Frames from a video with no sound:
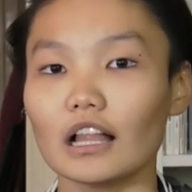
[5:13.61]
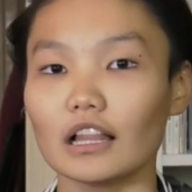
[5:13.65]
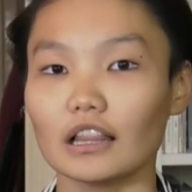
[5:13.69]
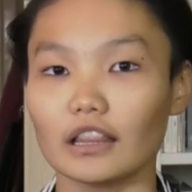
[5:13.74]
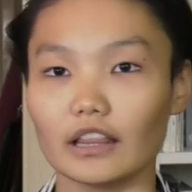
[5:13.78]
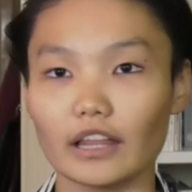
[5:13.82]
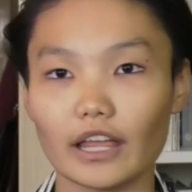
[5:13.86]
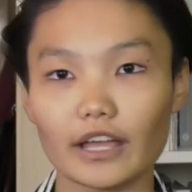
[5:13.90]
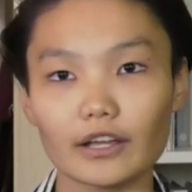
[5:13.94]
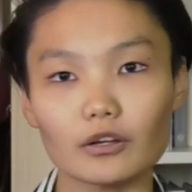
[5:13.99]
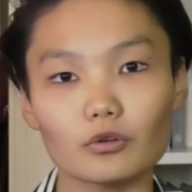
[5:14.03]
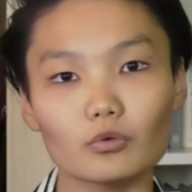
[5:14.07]

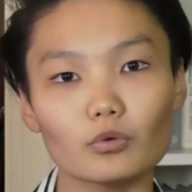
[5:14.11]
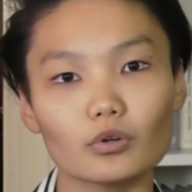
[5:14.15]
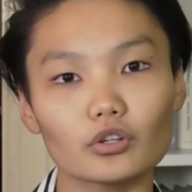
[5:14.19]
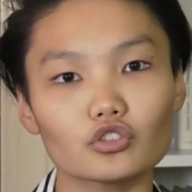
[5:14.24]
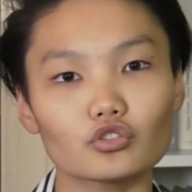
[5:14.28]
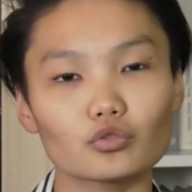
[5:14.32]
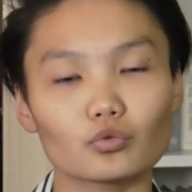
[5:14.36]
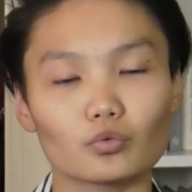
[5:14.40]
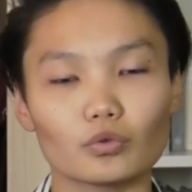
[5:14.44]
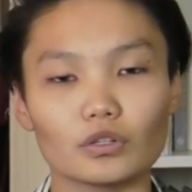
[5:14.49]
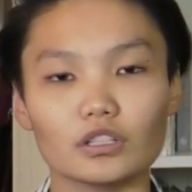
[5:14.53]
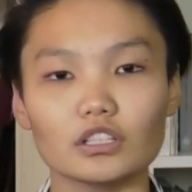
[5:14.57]

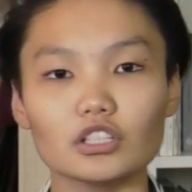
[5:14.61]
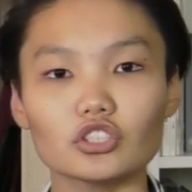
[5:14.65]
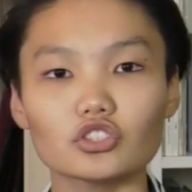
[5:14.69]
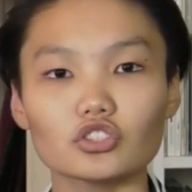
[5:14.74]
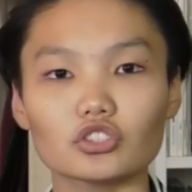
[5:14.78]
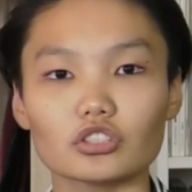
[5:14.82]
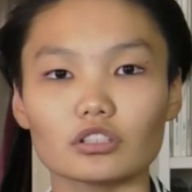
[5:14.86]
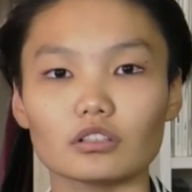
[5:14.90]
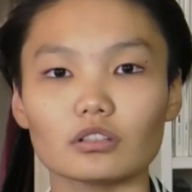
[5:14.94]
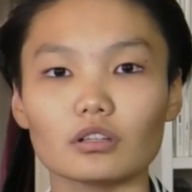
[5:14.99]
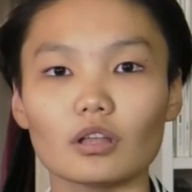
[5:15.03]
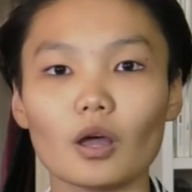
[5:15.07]
language,
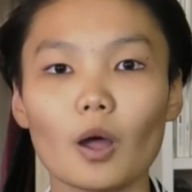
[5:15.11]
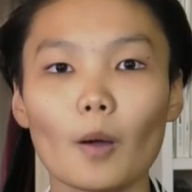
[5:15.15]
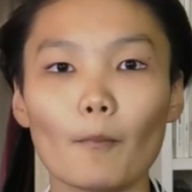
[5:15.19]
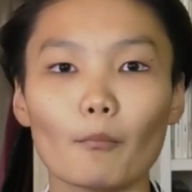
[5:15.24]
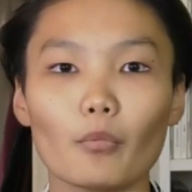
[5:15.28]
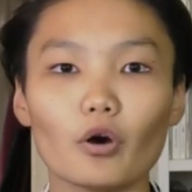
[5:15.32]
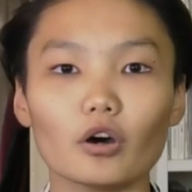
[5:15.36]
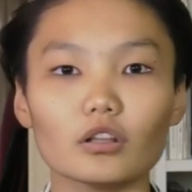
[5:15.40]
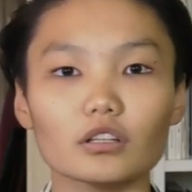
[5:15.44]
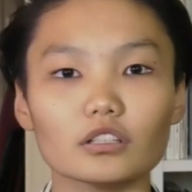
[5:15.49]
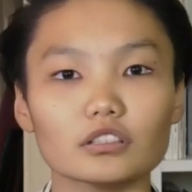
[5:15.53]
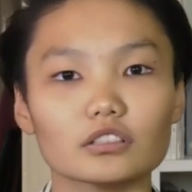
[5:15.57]
religion,
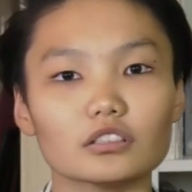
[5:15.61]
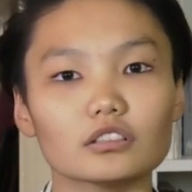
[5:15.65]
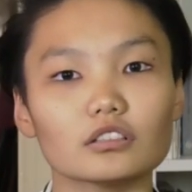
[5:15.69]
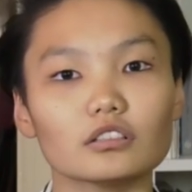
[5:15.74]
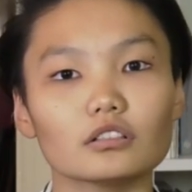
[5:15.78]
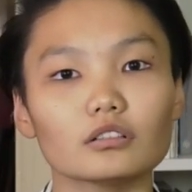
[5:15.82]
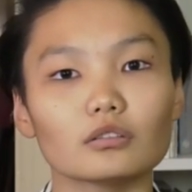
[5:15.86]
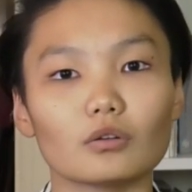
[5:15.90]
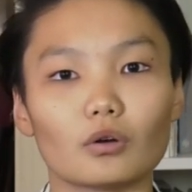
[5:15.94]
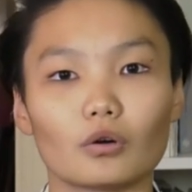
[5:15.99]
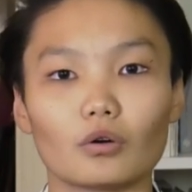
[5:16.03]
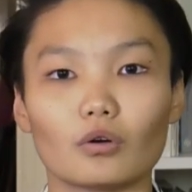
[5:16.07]

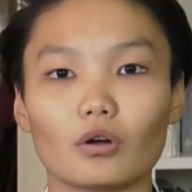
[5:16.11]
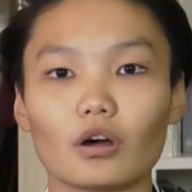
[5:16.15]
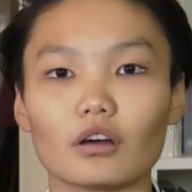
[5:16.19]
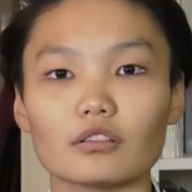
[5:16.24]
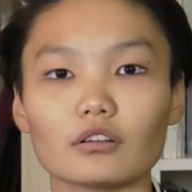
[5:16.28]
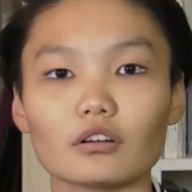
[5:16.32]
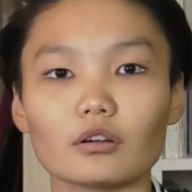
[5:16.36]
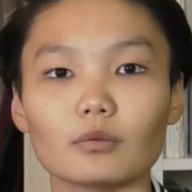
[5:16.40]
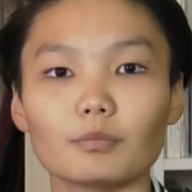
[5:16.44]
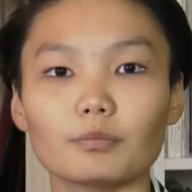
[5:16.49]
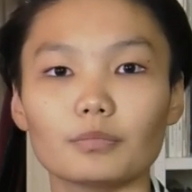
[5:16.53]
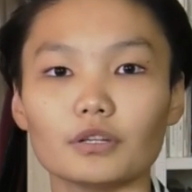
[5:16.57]
political or
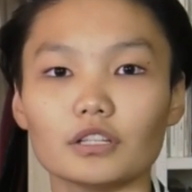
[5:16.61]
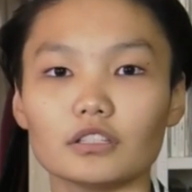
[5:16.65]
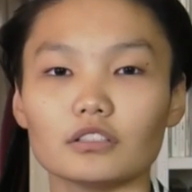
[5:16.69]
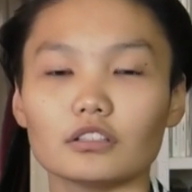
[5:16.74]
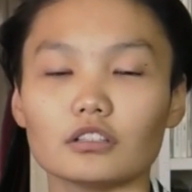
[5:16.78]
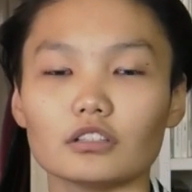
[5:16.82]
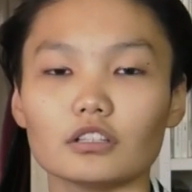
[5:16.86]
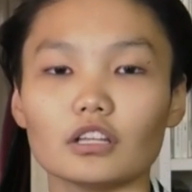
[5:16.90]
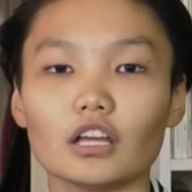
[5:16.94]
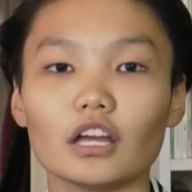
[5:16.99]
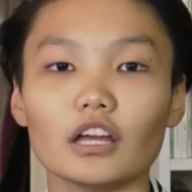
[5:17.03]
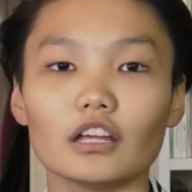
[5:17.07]
other
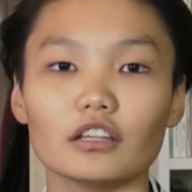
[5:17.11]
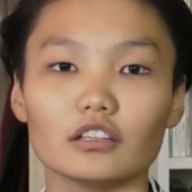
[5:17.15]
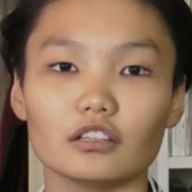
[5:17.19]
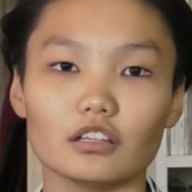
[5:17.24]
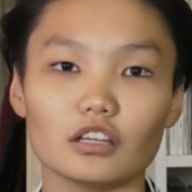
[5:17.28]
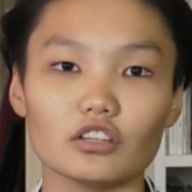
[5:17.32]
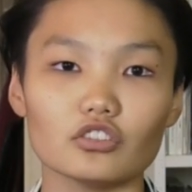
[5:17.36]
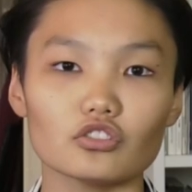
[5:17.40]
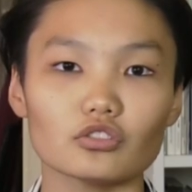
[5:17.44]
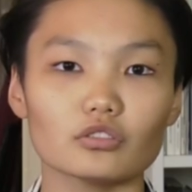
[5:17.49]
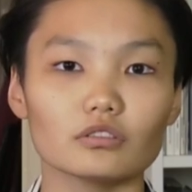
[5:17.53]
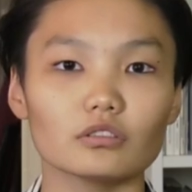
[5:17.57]
opinion,
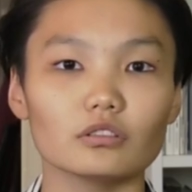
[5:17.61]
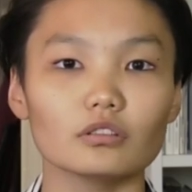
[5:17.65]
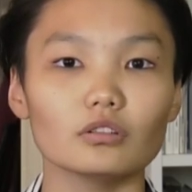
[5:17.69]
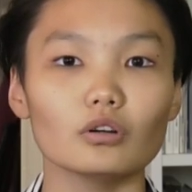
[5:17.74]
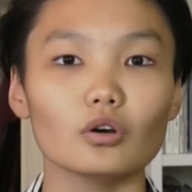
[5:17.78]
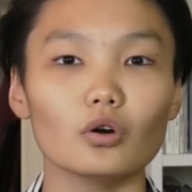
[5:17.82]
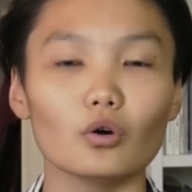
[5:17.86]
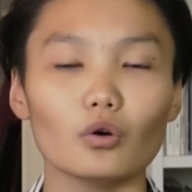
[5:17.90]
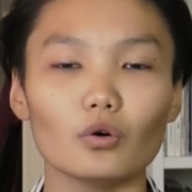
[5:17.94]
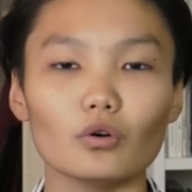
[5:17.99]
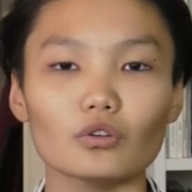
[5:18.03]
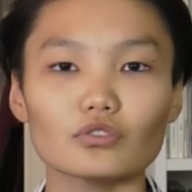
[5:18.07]

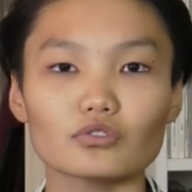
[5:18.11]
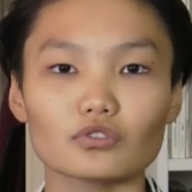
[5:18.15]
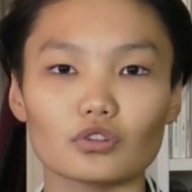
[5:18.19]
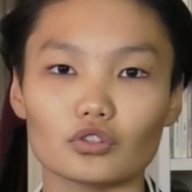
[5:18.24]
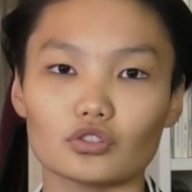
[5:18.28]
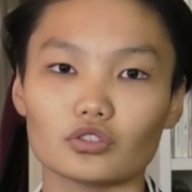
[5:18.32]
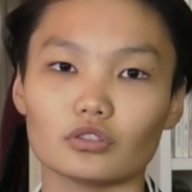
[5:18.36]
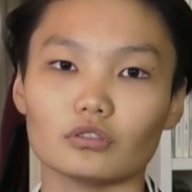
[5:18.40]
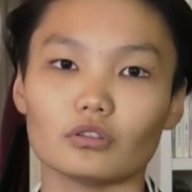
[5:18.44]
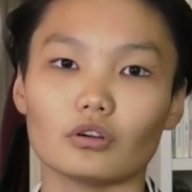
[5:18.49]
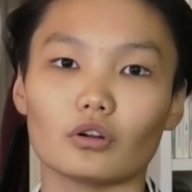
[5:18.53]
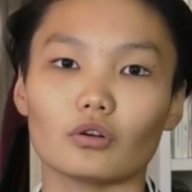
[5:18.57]
national or
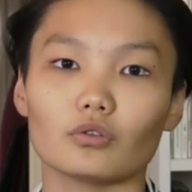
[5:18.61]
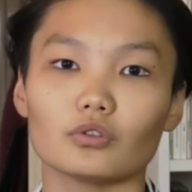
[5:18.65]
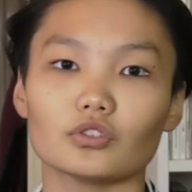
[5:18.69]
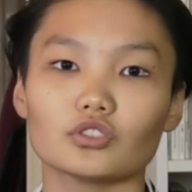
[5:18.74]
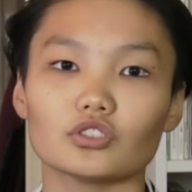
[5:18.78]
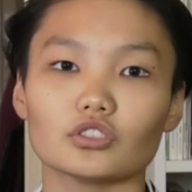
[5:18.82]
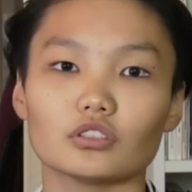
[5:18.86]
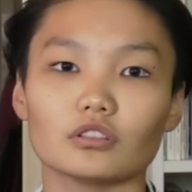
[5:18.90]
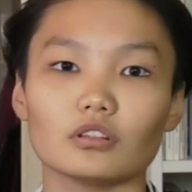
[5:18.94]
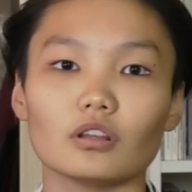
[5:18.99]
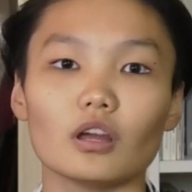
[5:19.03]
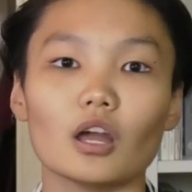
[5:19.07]
social
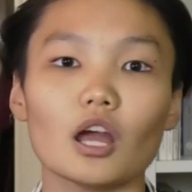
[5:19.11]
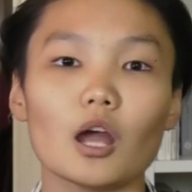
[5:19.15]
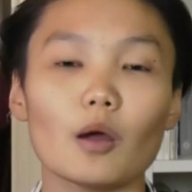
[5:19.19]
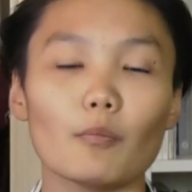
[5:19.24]
origin,